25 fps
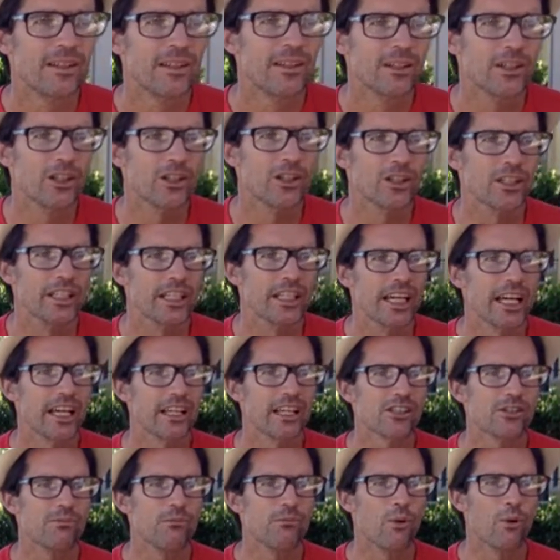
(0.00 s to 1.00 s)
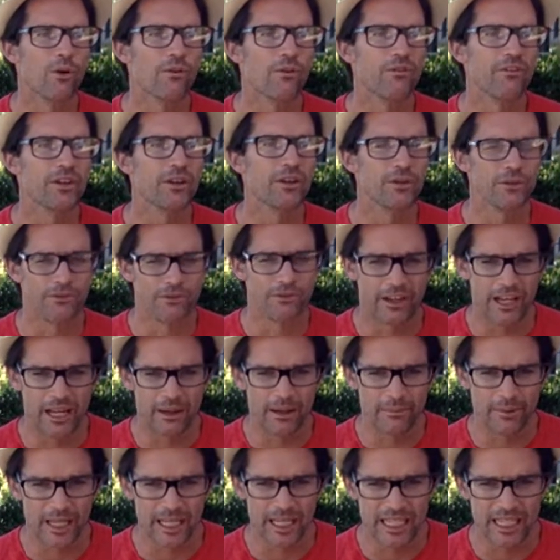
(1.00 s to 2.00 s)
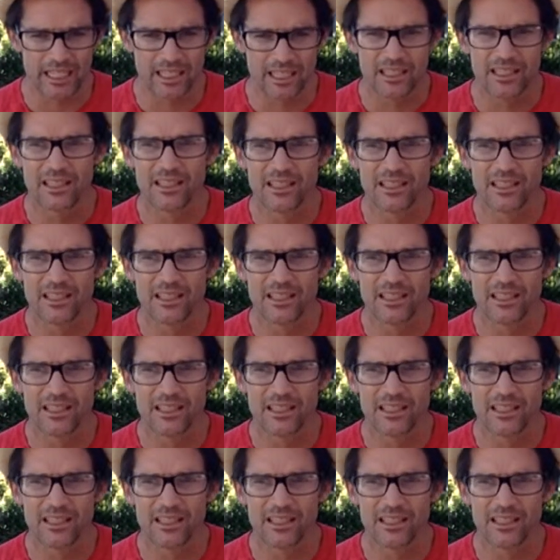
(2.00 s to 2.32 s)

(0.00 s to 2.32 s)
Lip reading: Good guess, Moorfield family.